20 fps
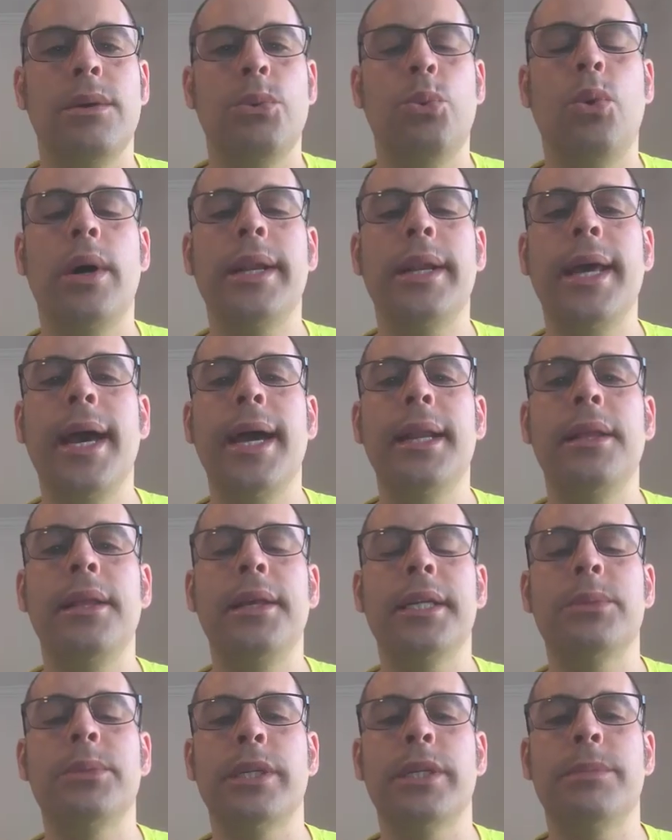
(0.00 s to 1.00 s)
One
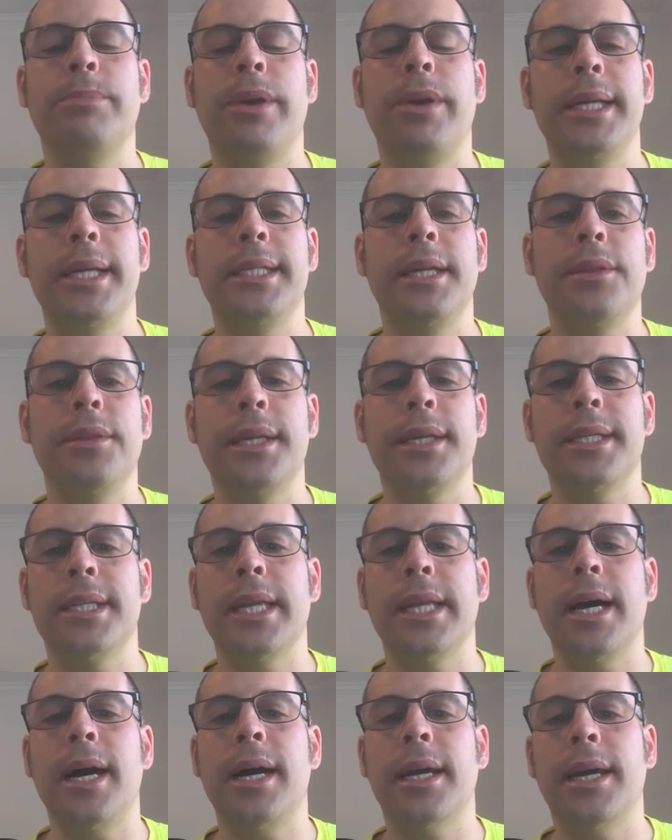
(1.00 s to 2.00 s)
analyst was pricing this
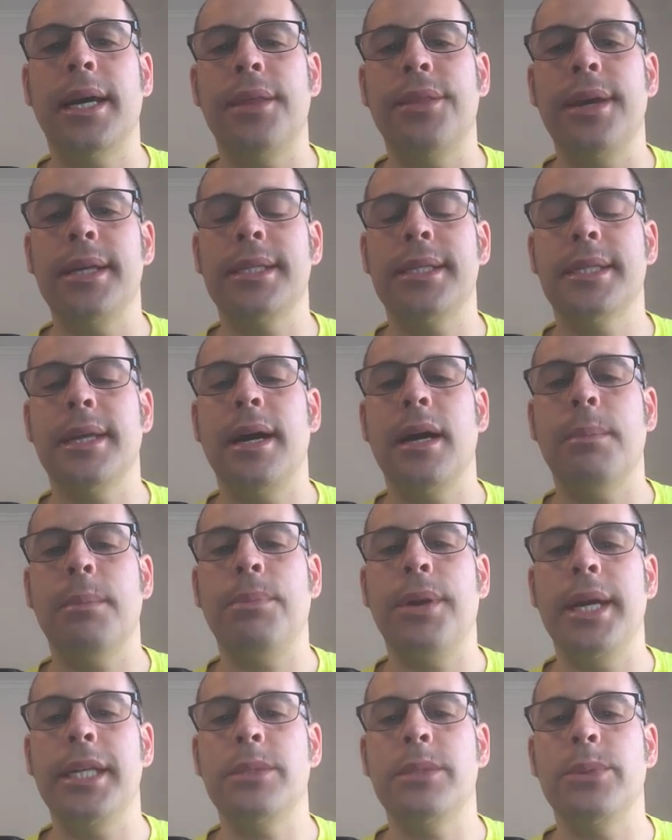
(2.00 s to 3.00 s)
stock and their
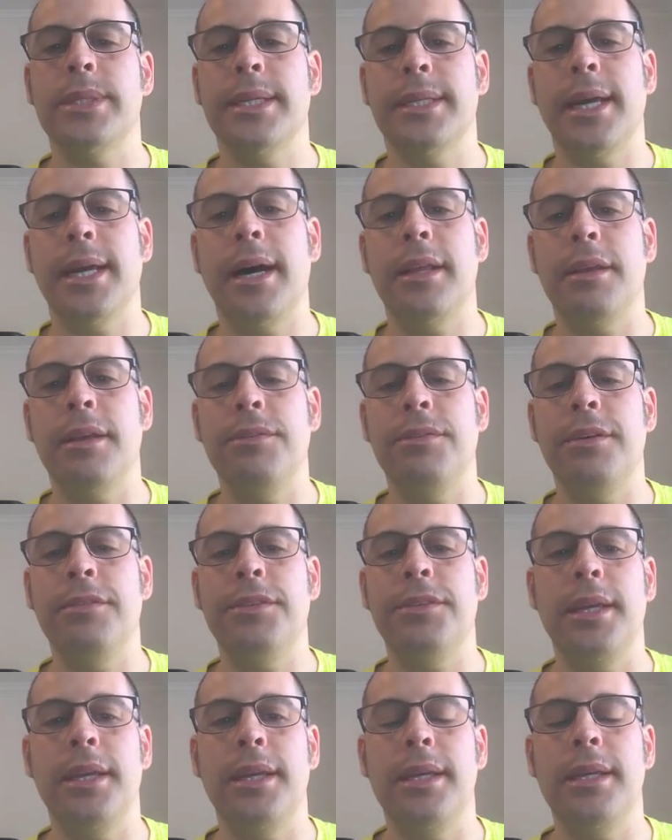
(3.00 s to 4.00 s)
stock price was
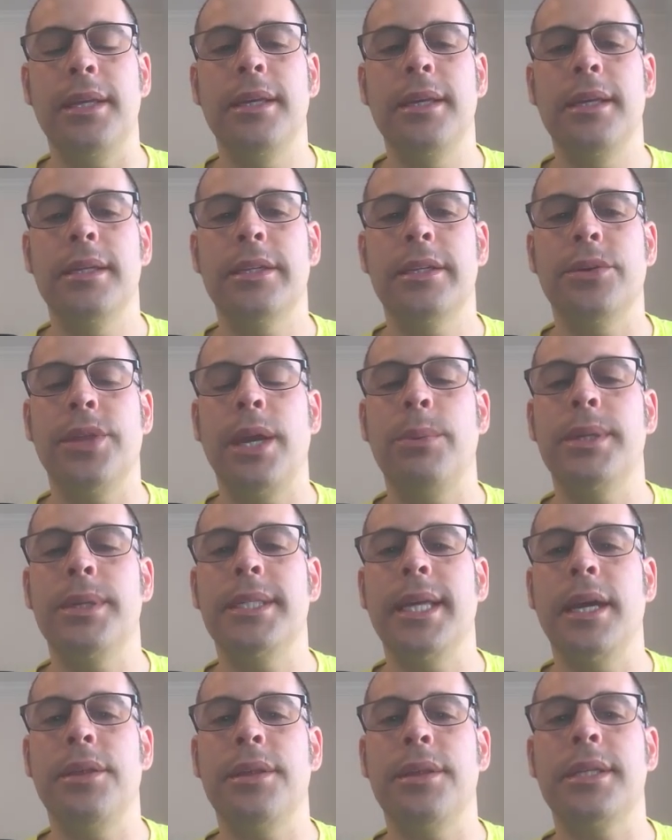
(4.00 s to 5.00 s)
$1.50, so they were
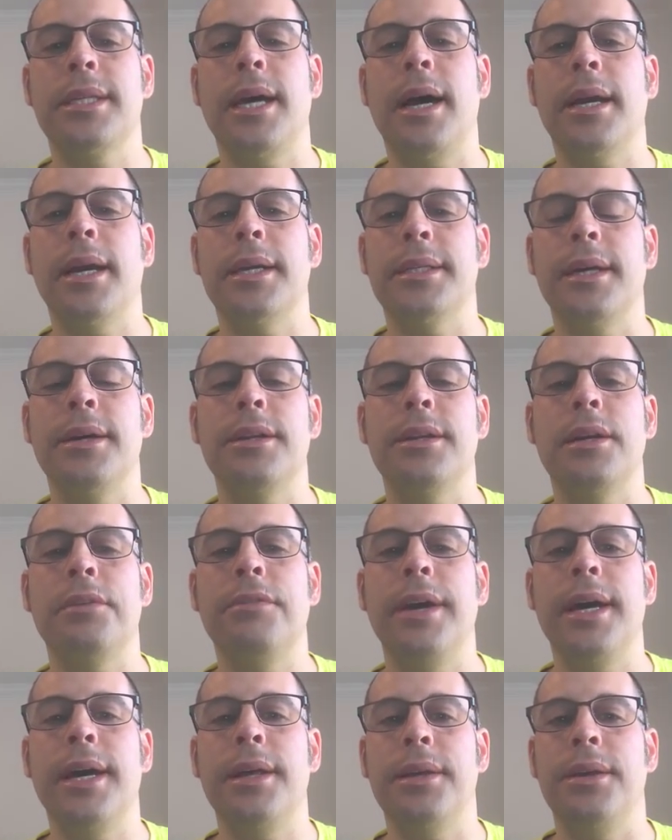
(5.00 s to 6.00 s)
saying the stock is
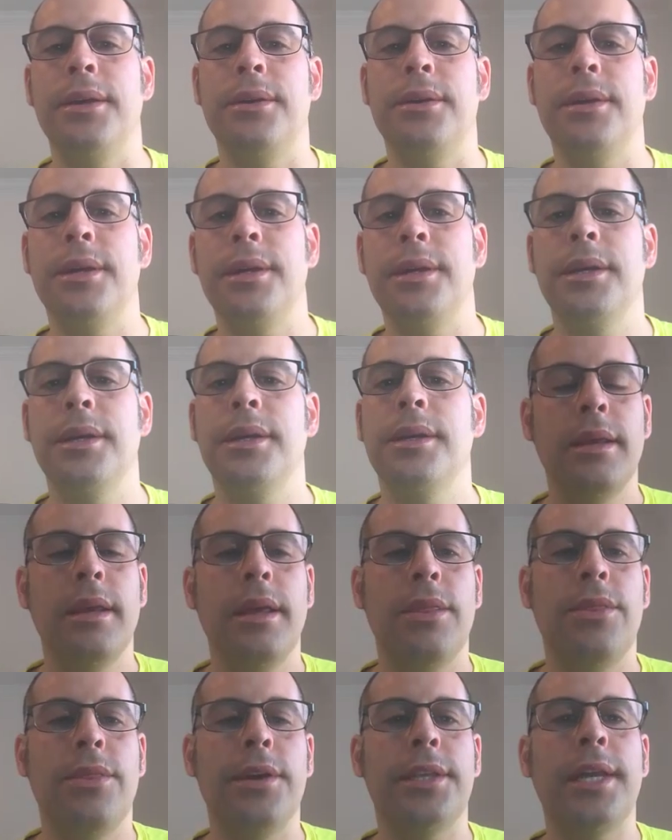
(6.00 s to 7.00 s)
undervalued.
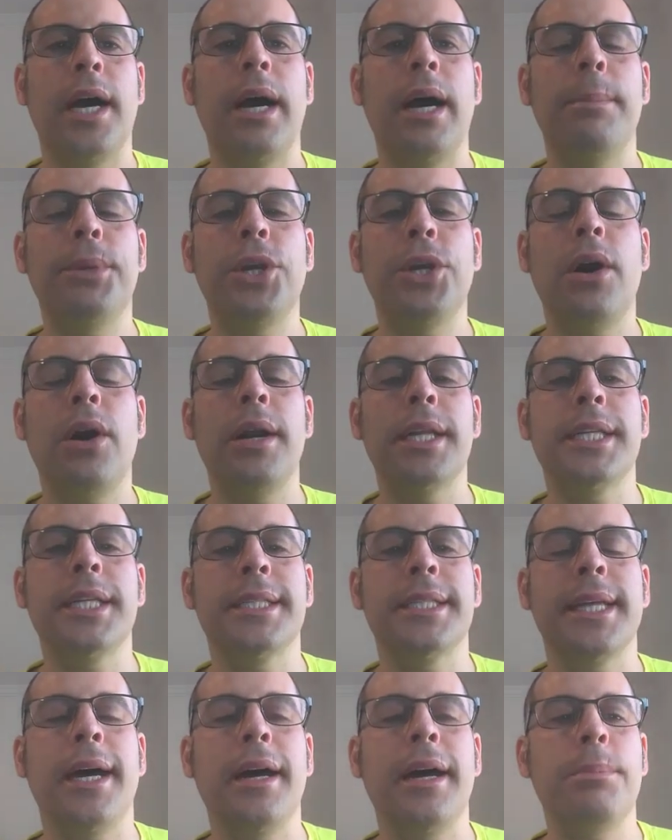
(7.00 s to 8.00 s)
The top chart is
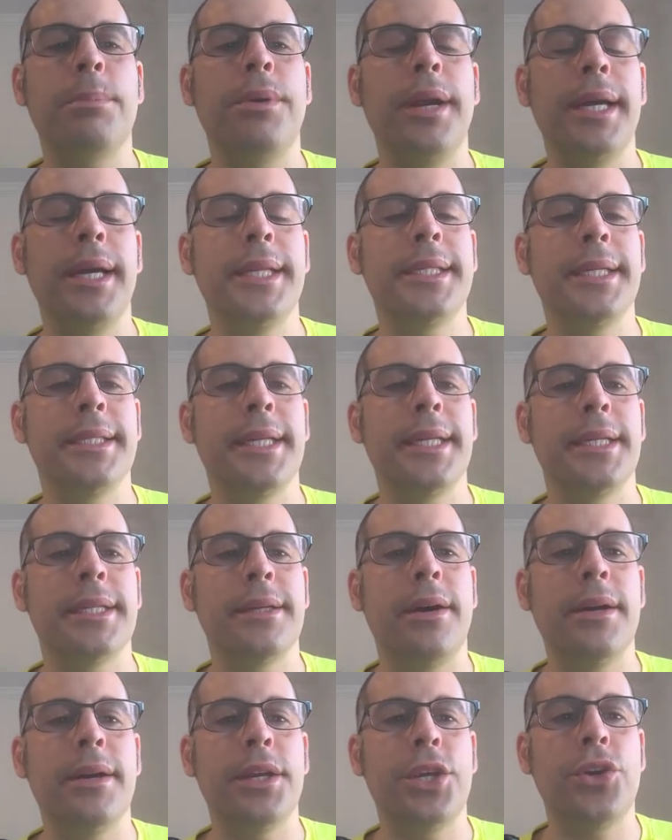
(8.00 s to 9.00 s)
the stock price since it
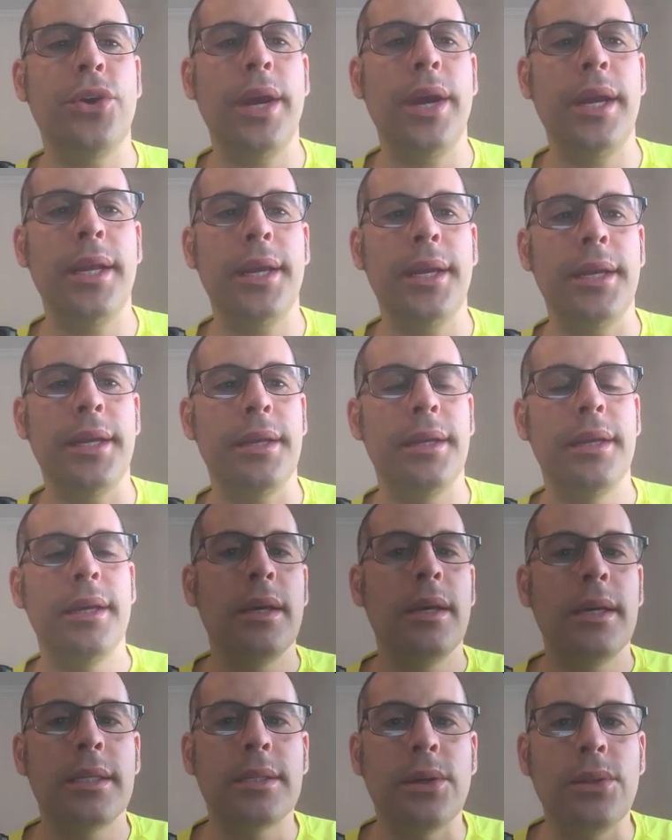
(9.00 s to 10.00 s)
started trading,
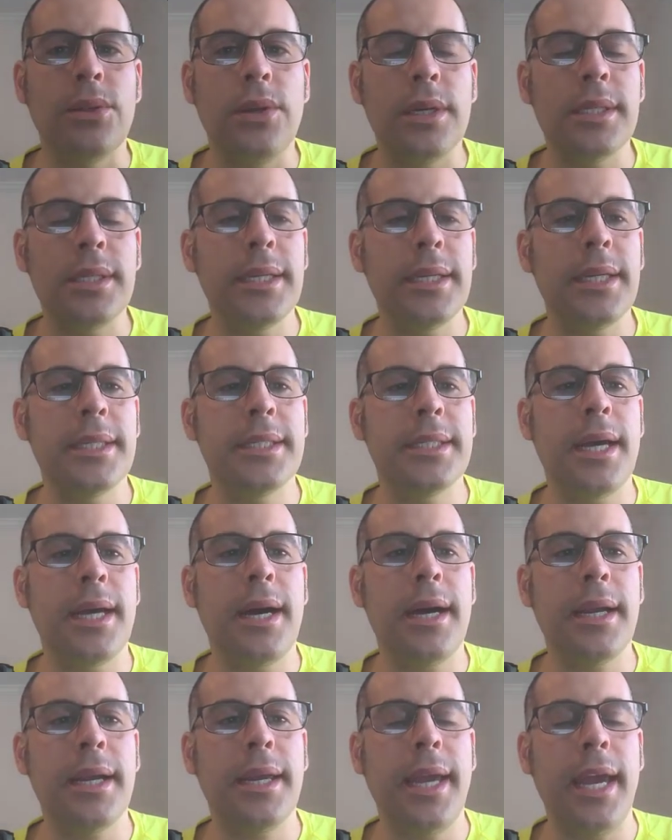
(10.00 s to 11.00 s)
so it looks like the
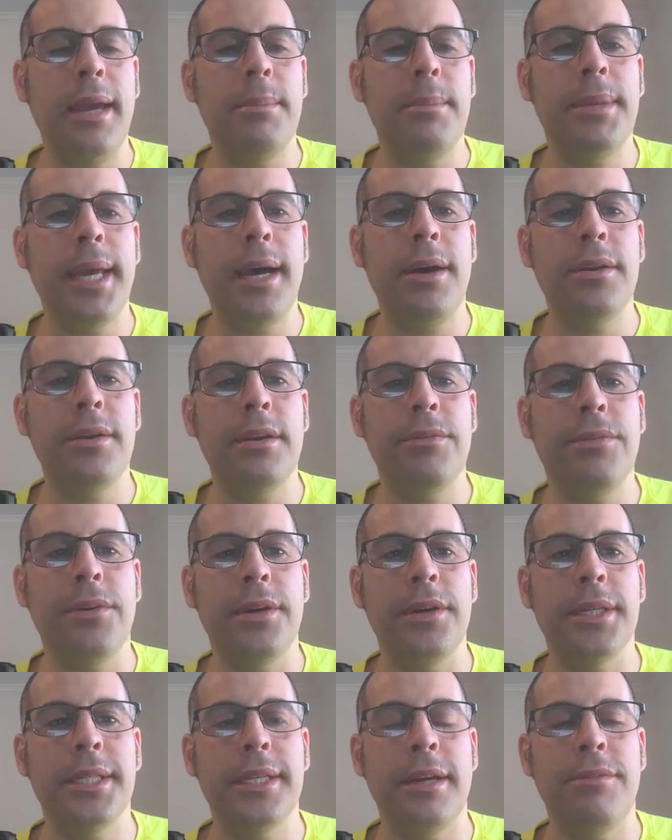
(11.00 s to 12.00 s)
stock came down the
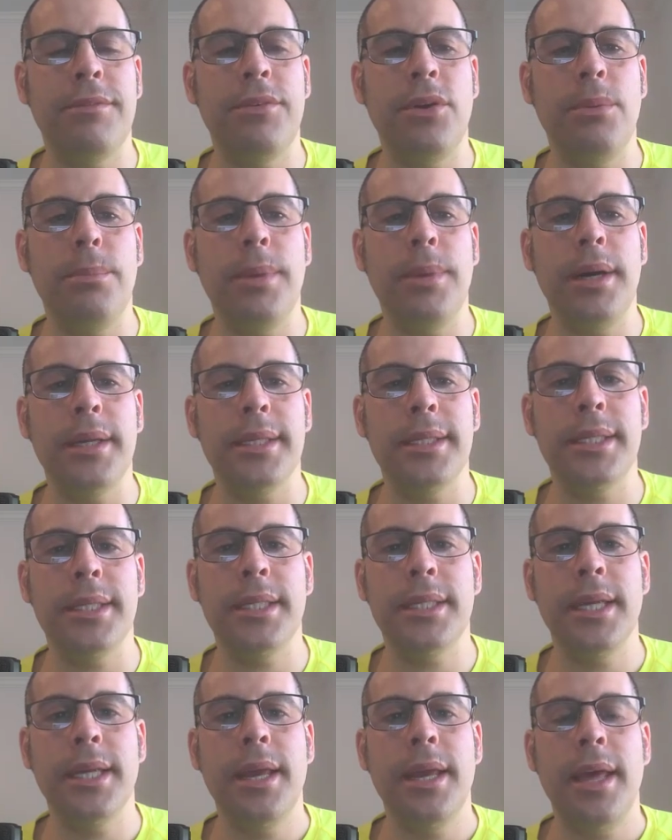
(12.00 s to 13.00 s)
first several
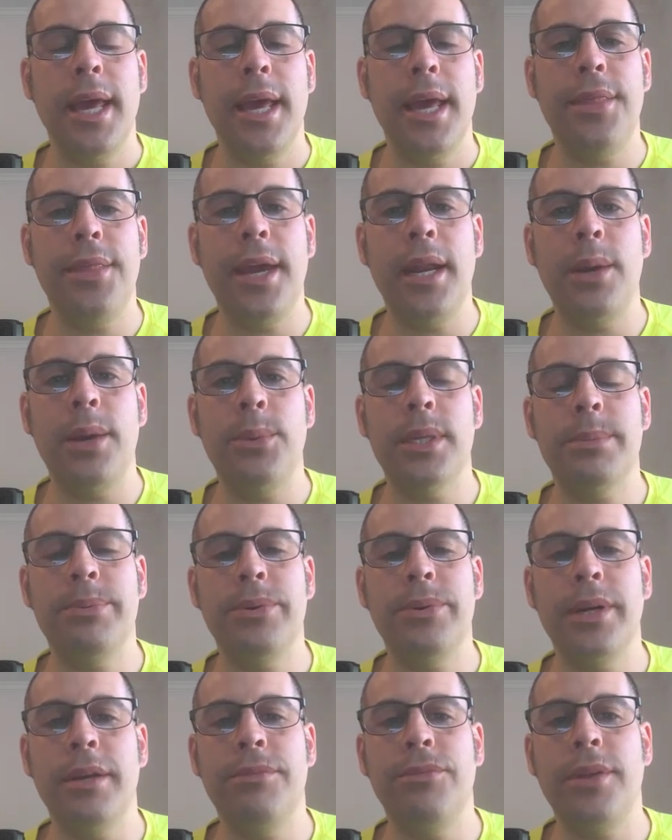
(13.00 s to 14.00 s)
months, and then it was
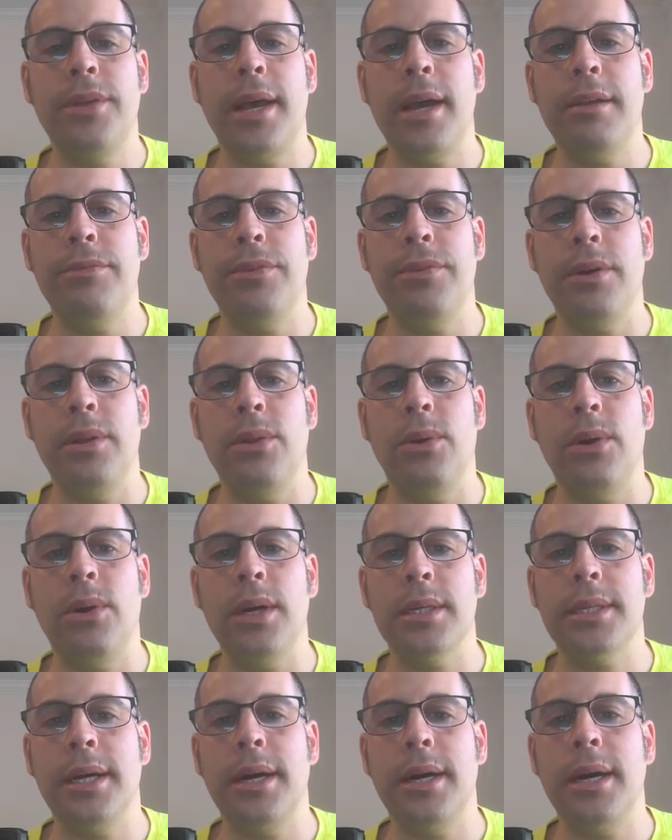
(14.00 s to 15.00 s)
pretty flat for a
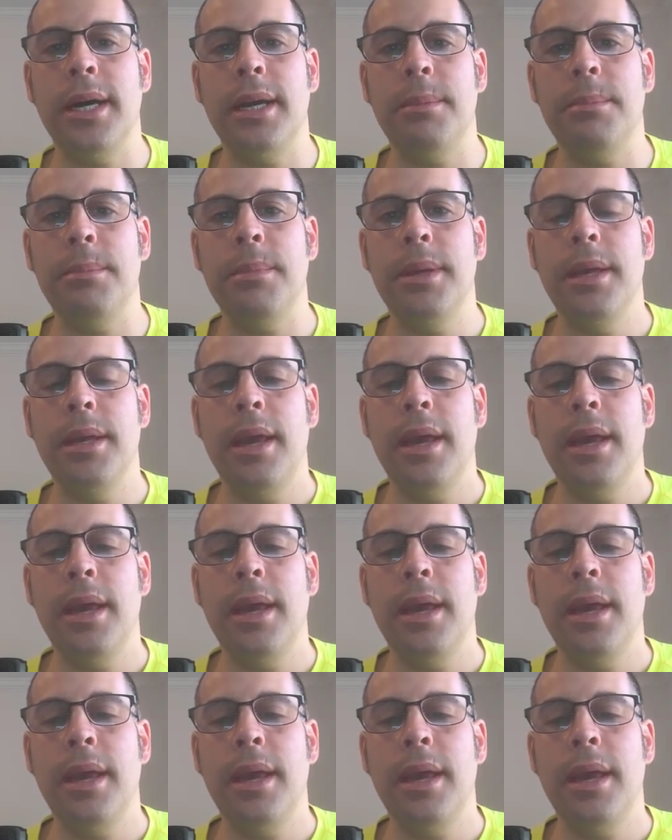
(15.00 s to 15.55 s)
long time,